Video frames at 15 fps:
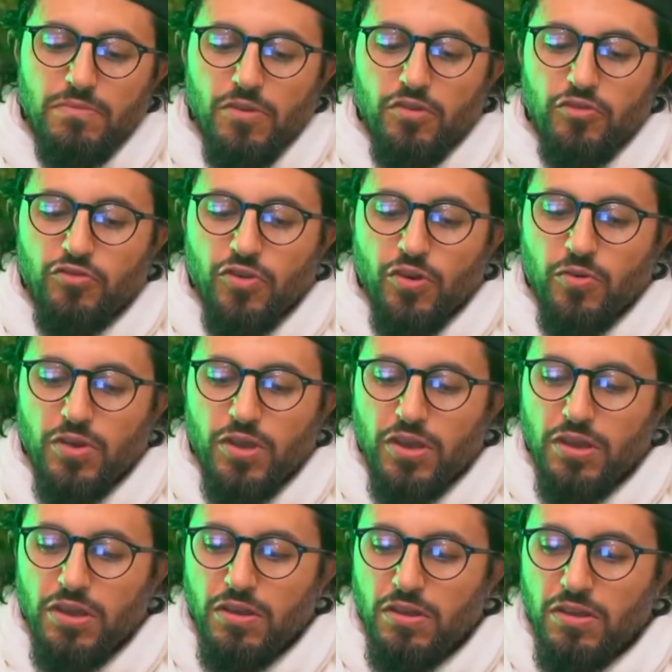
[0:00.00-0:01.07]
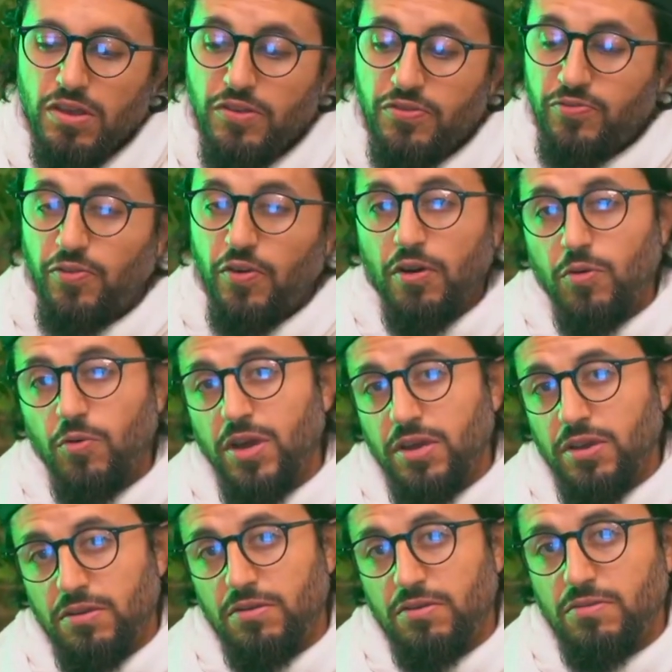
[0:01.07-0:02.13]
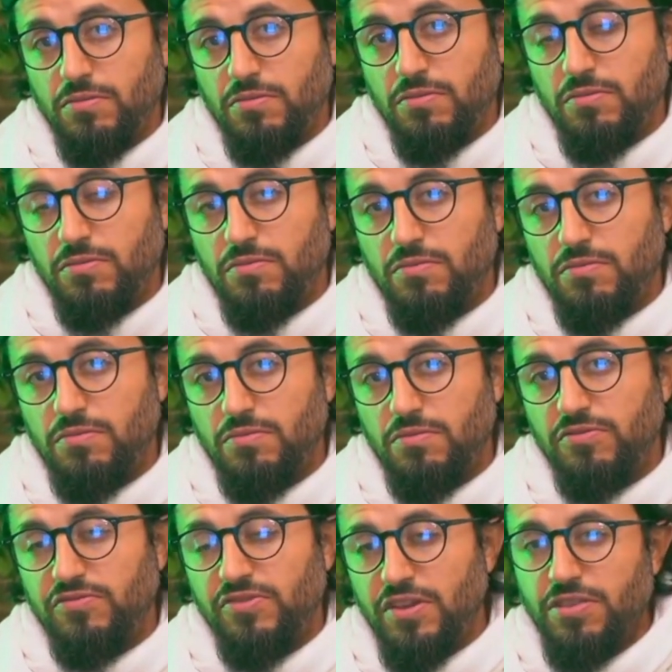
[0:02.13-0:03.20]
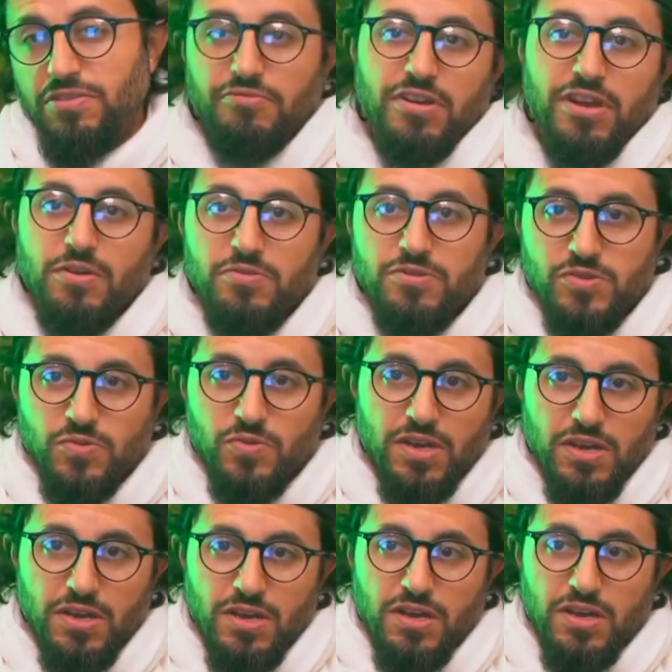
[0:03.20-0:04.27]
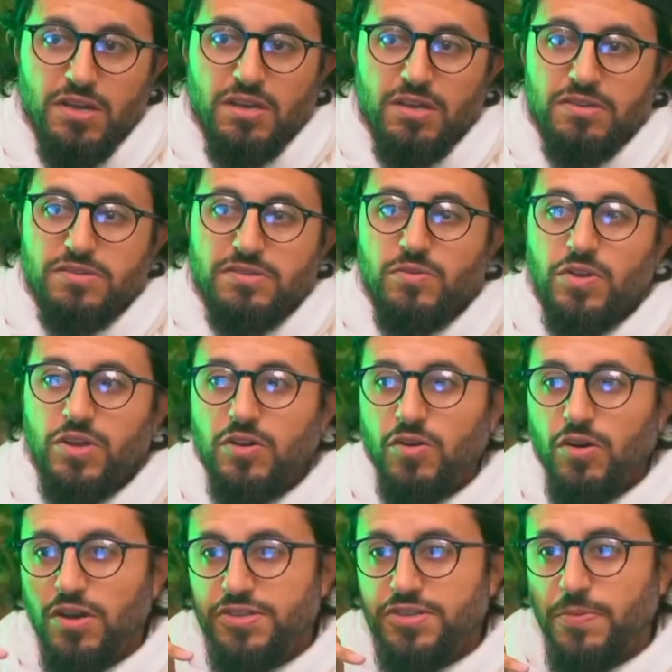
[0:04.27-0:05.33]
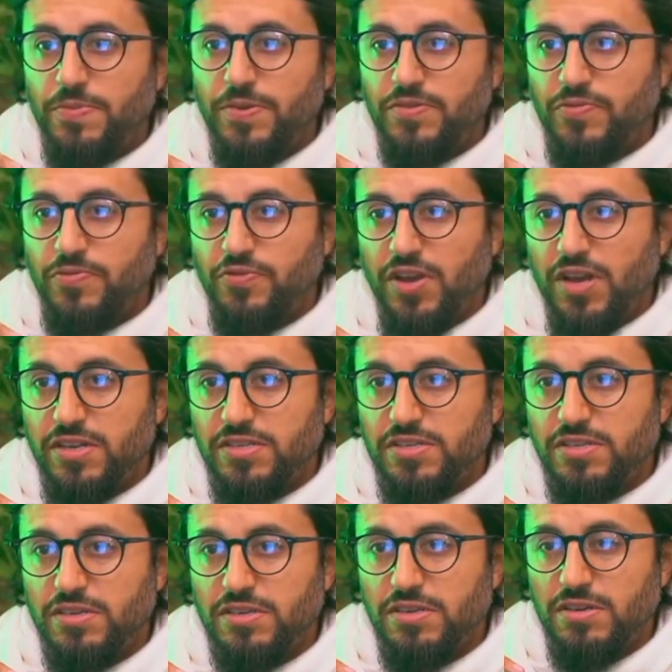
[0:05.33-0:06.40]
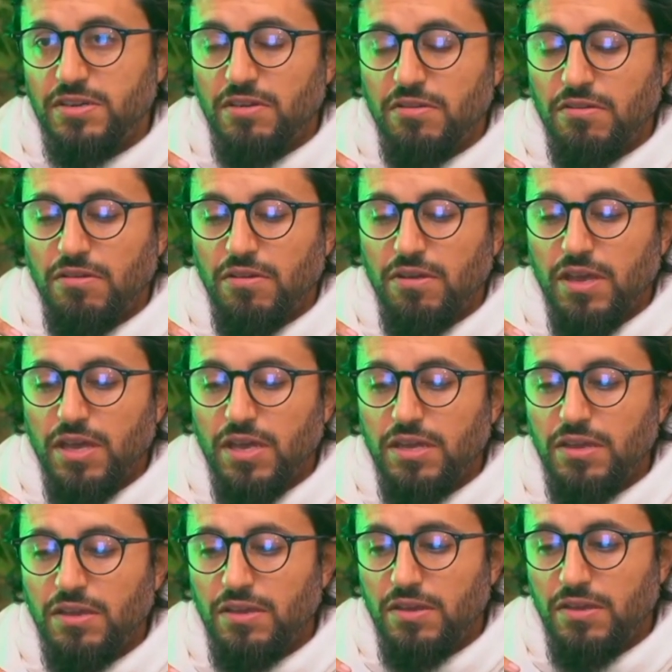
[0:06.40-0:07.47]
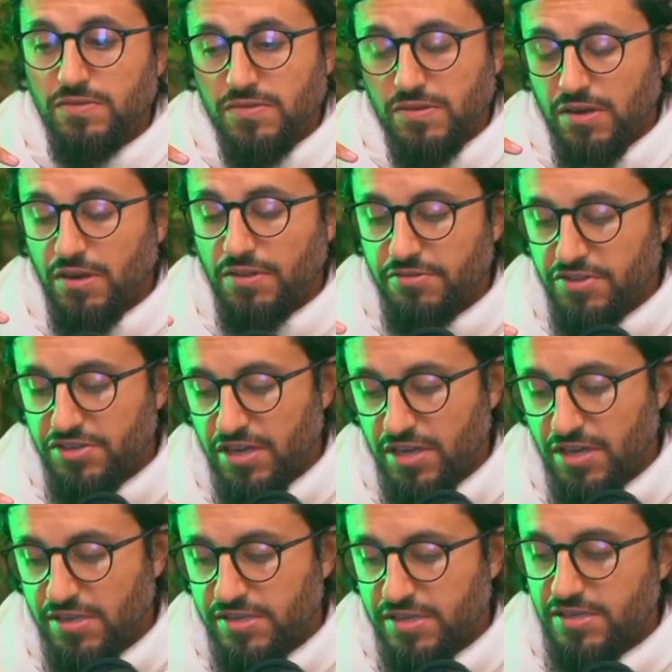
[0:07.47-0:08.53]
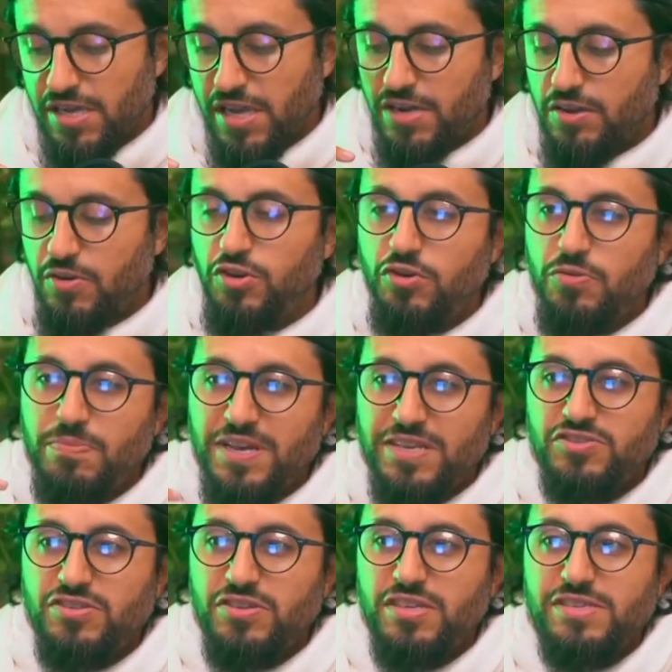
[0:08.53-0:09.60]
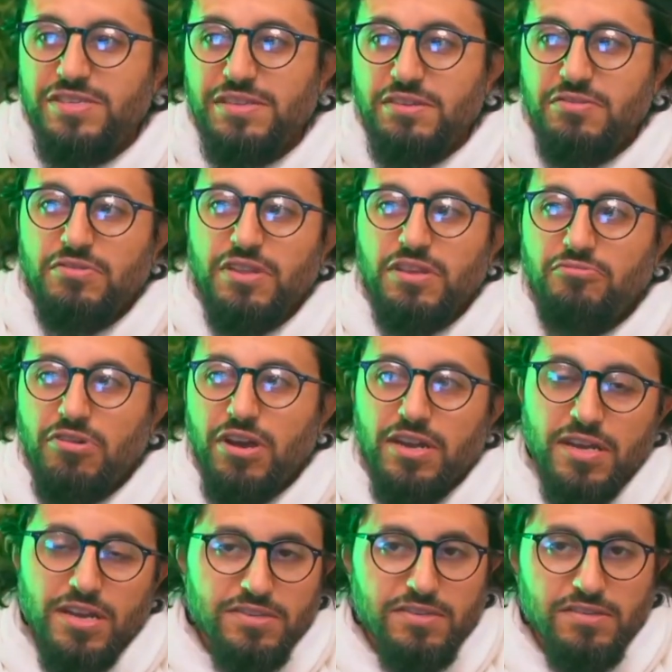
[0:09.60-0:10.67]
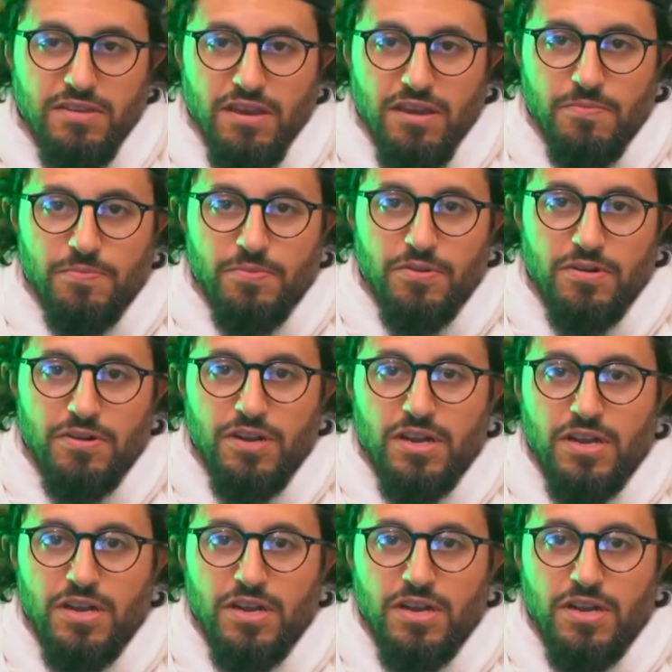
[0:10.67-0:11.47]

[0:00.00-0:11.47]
So he he's far away. He's like three hours away. So he calls up his friend and he his another sheikh. He says, "I know your masjid is literally right next to the airport.